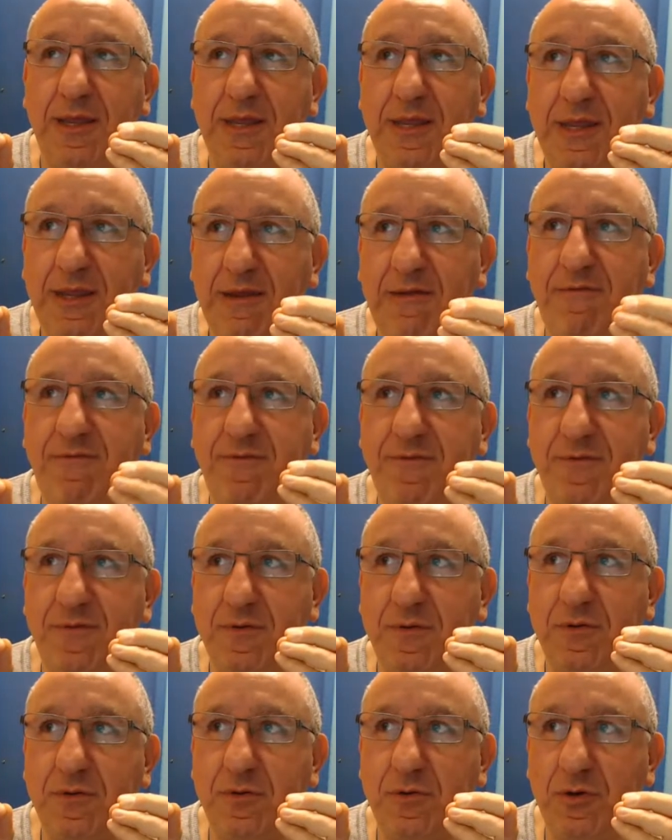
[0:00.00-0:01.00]
if
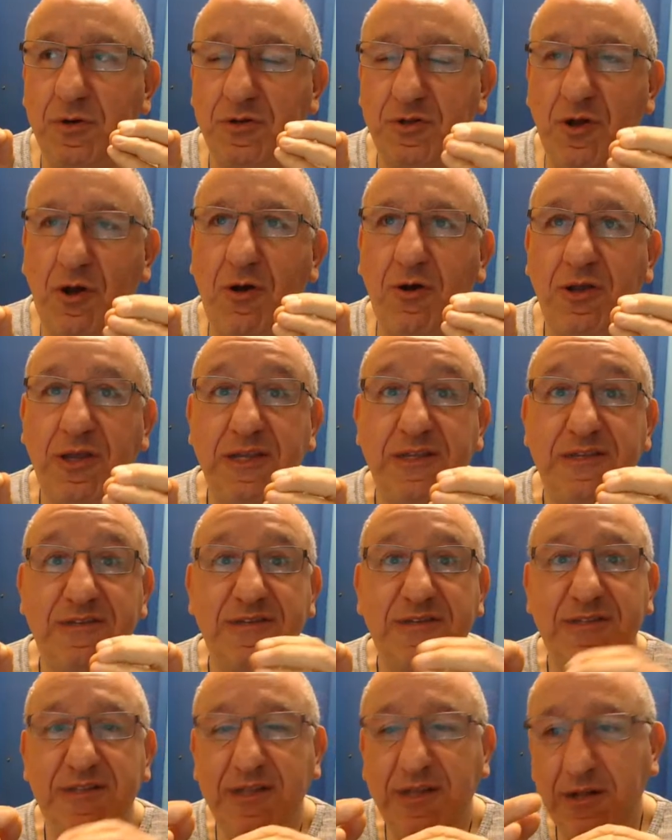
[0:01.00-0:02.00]
your dog is
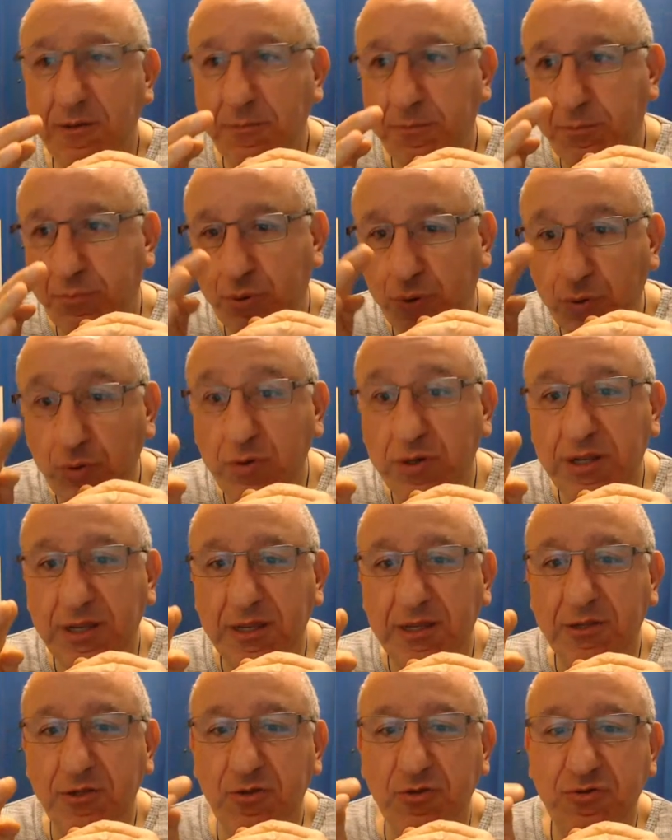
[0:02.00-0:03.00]
still
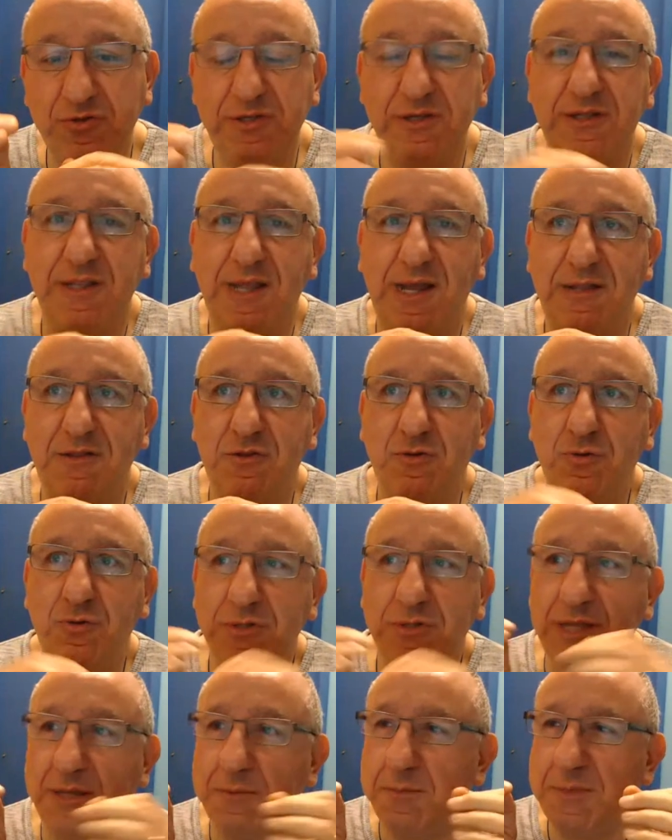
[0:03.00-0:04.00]
pulling using that
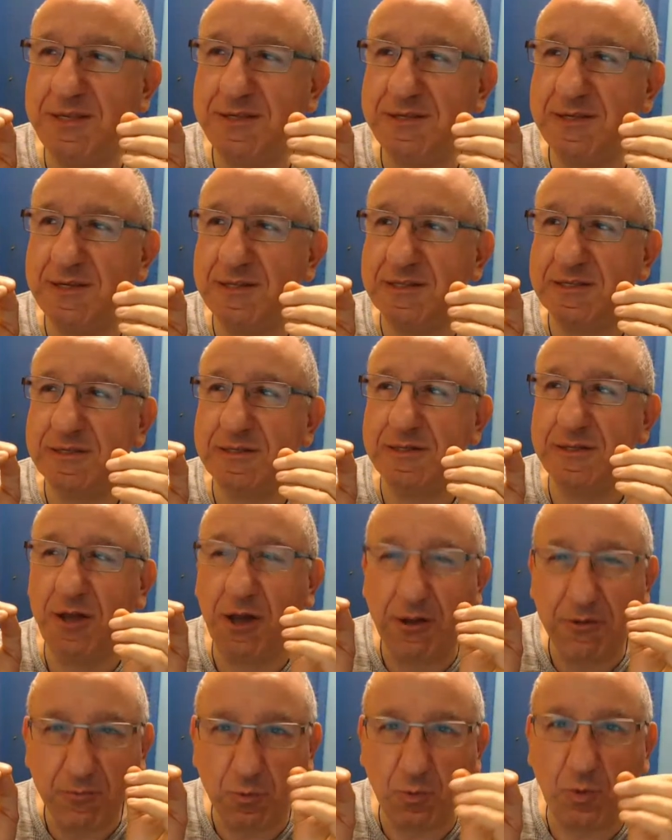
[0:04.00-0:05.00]
tool that means it's
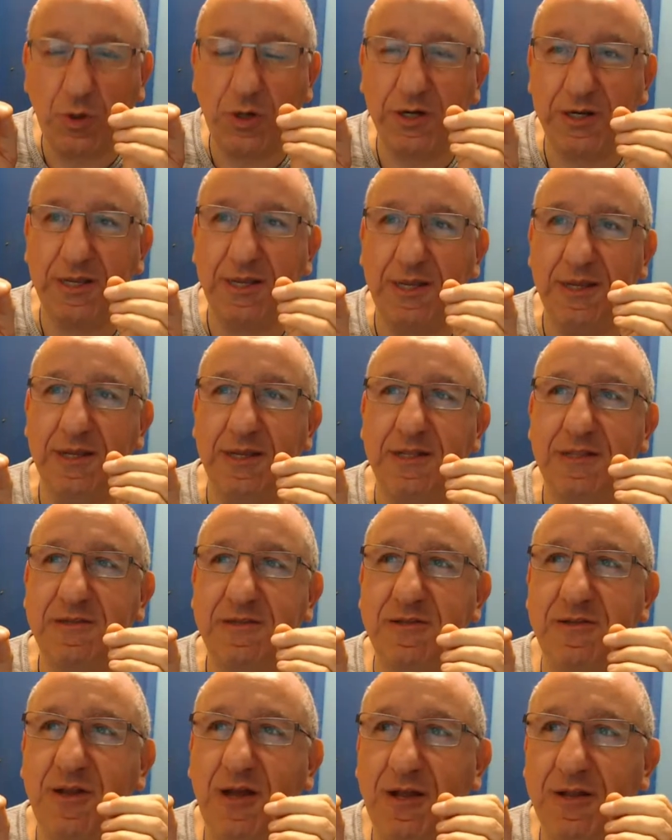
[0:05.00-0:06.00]
not working
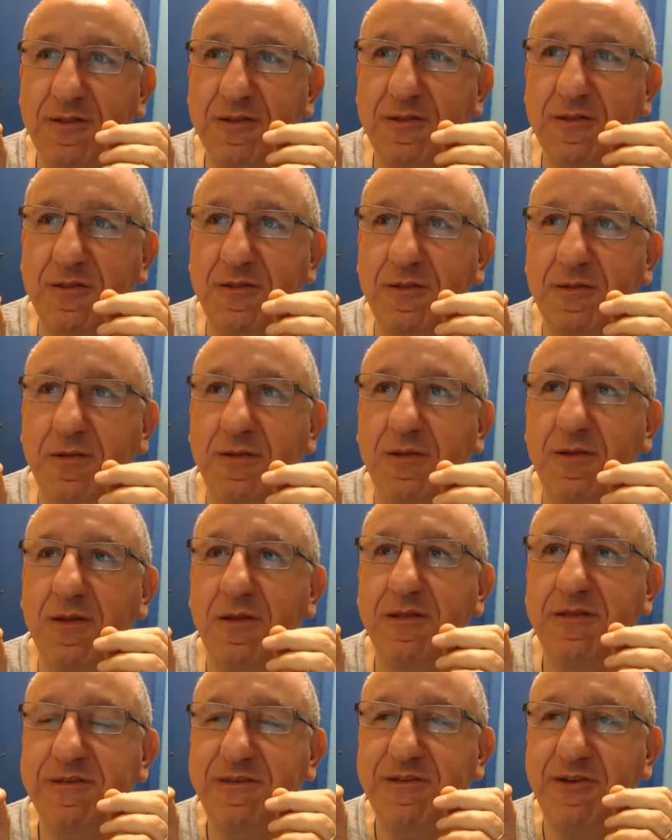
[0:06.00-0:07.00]
it's not
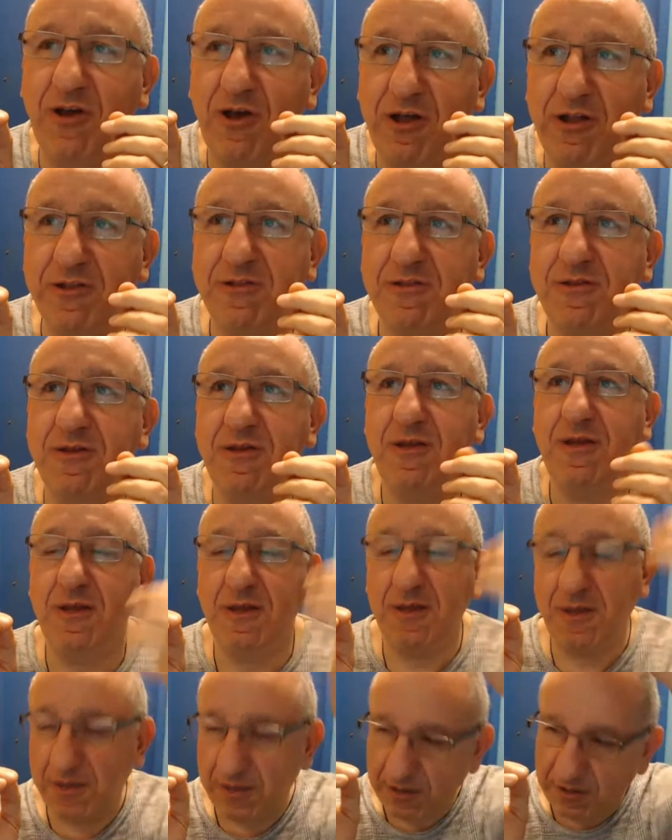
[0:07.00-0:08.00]
it's not
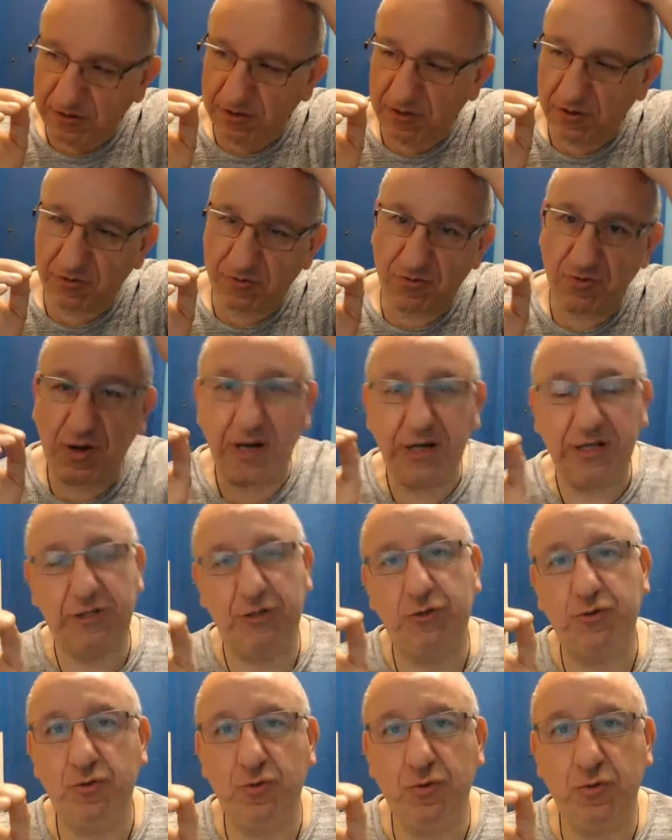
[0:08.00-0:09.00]
the right
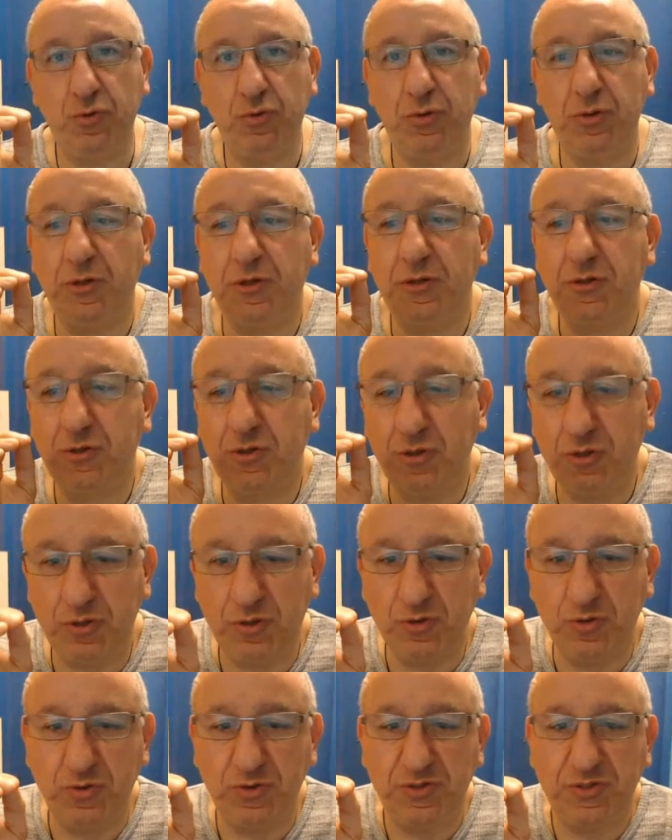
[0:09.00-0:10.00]
tool to
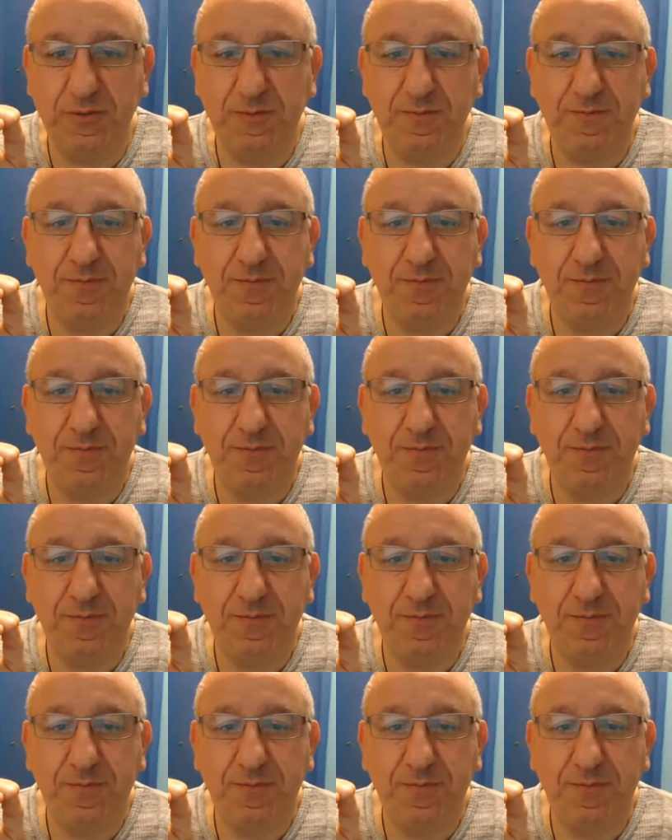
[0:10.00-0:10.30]
use.